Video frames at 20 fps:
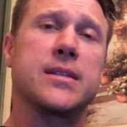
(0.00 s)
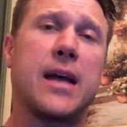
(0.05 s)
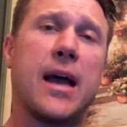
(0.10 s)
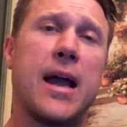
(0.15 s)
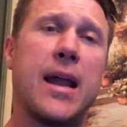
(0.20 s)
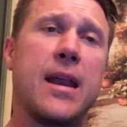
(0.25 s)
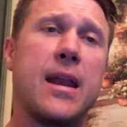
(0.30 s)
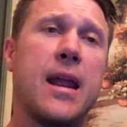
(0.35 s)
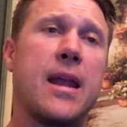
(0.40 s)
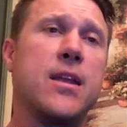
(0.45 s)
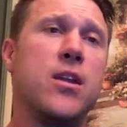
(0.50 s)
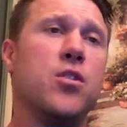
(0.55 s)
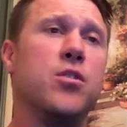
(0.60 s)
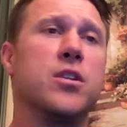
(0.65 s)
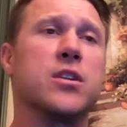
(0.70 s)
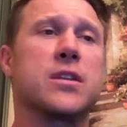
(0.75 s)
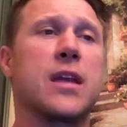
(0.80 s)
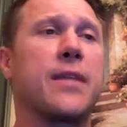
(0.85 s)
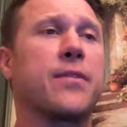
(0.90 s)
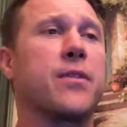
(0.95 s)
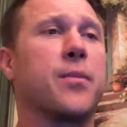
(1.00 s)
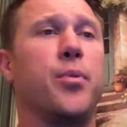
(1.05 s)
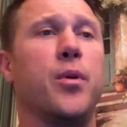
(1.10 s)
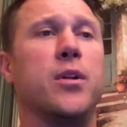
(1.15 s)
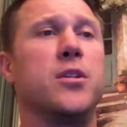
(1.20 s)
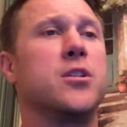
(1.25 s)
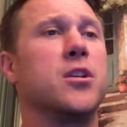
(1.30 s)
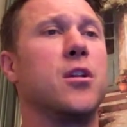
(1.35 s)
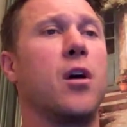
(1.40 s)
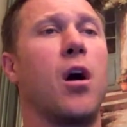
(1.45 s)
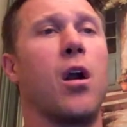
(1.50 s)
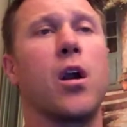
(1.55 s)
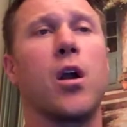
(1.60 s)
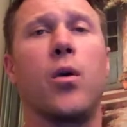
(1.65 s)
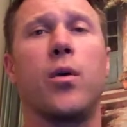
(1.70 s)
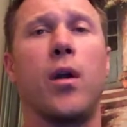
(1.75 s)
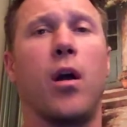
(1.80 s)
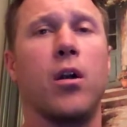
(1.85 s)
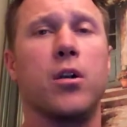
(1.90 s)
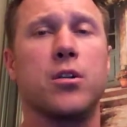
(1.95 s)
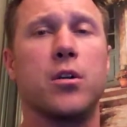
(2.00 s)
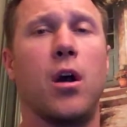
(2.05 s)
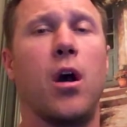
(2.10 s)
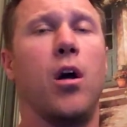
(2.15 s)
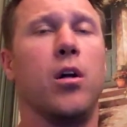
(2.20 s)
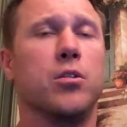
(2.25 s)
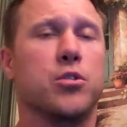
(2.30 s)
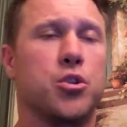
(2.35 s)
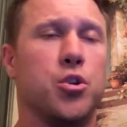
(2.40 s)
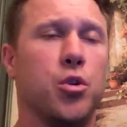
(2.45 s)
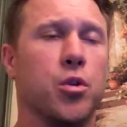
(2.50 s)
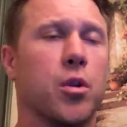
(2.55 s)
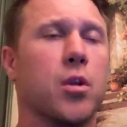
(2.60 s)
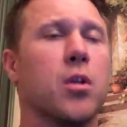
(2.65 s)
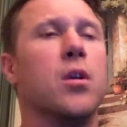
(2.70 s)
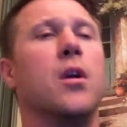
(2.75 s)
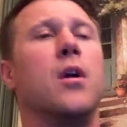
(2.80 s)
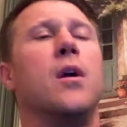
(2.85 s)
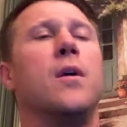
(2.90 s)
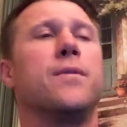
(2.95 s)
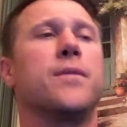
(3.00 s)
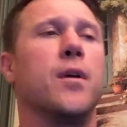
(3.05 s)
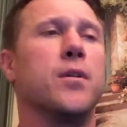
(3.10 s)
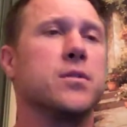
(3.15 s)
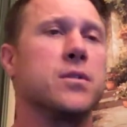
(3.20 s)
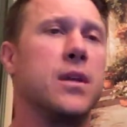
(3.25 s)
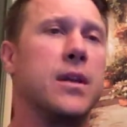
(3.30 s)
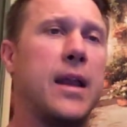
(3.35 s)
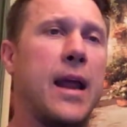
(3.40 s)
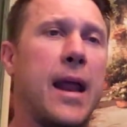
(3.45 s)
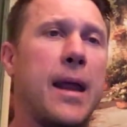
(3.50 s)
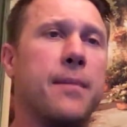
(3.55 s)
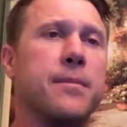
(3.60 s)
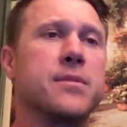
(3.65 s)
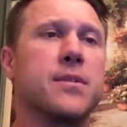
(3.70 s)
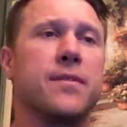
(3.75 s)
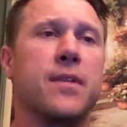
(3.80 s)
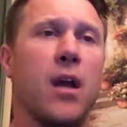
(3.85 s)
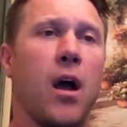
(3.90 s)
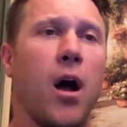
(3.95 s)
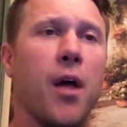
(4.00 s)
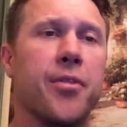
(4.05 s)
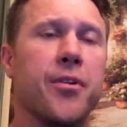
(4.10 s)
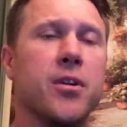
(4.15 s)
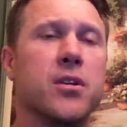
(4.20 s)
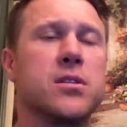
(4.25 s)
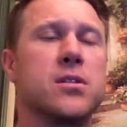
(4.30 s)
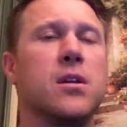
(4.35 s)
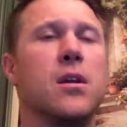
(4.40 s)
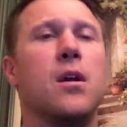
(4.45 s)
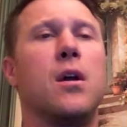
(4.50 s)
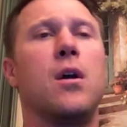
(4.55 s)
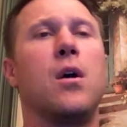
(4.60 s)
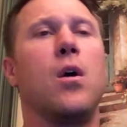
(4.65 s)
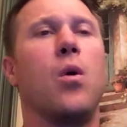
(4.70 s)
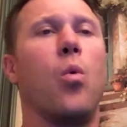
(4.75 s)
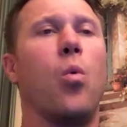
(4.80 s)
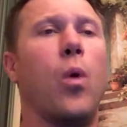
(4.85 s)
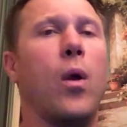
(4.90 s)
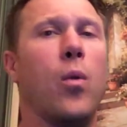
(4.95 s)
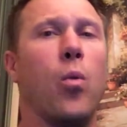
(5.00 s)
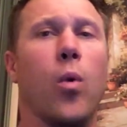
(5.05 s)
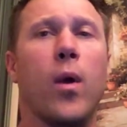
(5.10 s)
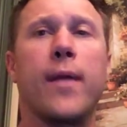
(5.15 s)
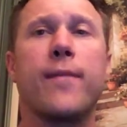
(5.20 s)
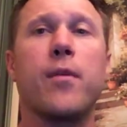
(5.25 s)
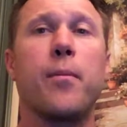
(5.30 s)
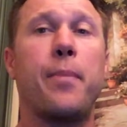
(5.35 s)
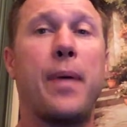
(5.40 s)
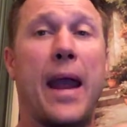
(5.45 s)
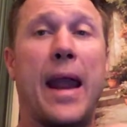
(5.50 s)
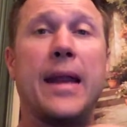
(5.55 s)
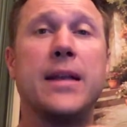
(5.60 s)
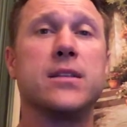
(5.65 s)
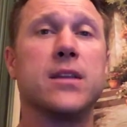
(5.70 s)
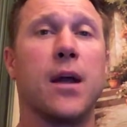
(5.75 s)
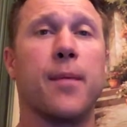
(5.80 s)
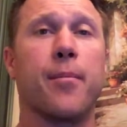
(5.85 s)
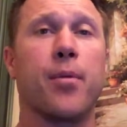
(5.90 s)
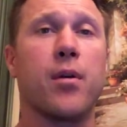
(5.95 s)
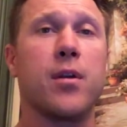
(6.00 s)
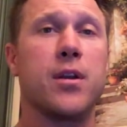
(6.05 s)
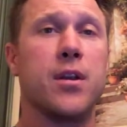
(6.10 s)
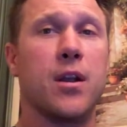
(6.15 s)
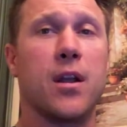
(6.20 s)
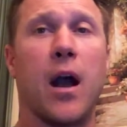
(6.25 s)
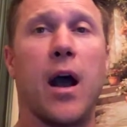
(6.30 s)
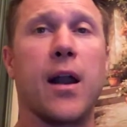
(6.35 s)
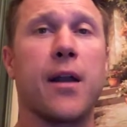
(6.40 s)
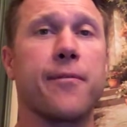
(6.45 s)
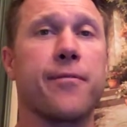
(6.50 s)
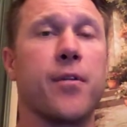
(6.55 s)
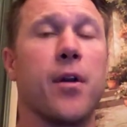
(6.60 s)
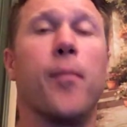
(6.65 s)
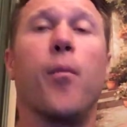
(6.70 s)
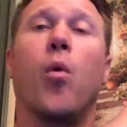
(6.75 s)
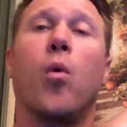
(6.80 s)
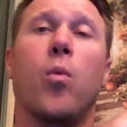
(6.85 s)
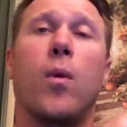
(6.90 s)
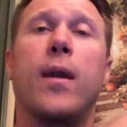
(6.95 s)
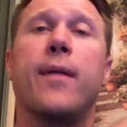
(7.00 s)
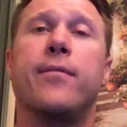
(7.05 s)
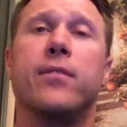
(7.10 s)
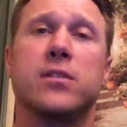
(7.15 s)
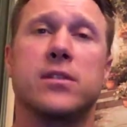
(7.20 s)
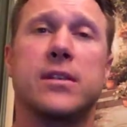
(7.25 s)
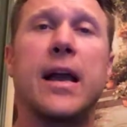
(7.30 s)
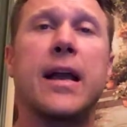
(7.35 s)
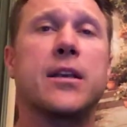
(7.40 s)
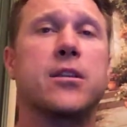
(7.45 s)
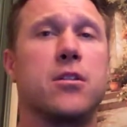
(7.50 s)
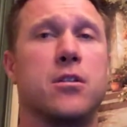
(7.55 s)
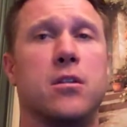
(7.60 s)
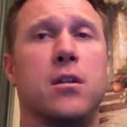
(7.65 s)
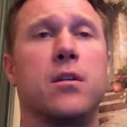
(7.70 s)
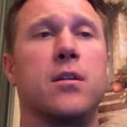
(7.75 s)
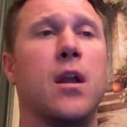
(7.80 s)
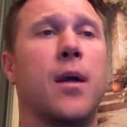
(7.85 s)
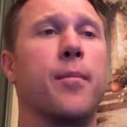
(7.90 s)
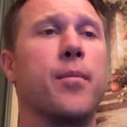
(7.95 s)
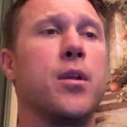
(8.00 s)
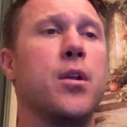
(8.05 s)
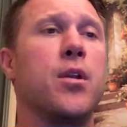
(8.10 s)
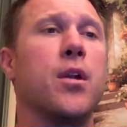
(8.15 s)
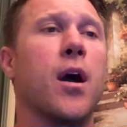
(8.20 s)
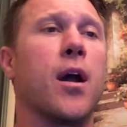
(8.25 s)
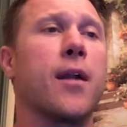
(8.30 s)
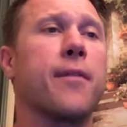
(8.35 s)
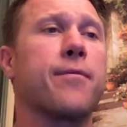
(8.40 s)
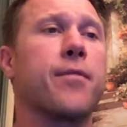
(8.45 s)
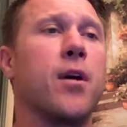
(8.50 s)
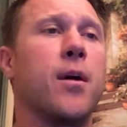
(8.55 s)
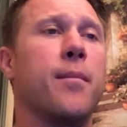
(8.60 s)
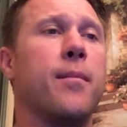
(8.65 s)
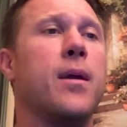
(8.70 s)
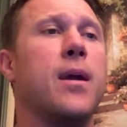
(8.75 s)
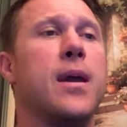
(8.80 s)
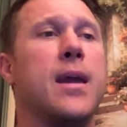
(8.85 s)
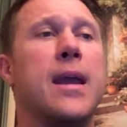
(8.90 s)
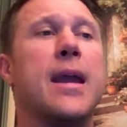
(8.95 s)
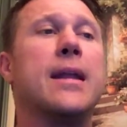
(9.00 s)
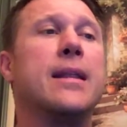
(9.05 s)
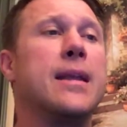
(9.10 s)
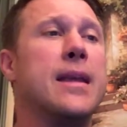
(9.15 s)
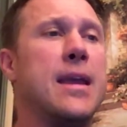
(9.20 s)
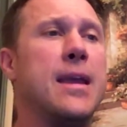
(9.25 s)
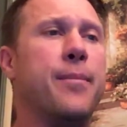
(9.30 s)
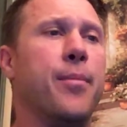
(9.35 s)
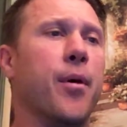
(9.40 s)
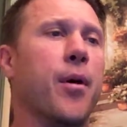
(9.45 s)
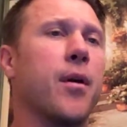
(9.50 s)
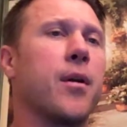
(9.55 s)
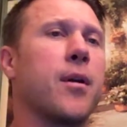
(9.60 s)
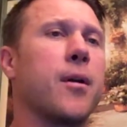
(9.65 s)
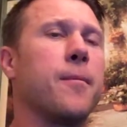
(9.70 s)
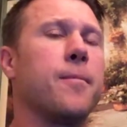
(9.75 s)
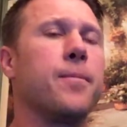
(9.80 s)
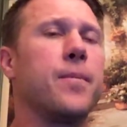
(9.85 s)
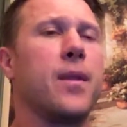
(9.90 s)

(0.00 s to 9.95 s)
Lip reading: cite, you just have to put Gennaro and Altshuler, those are the names of the authors, and whatever page number you got it from, or whatever section number you got it from in the ebook.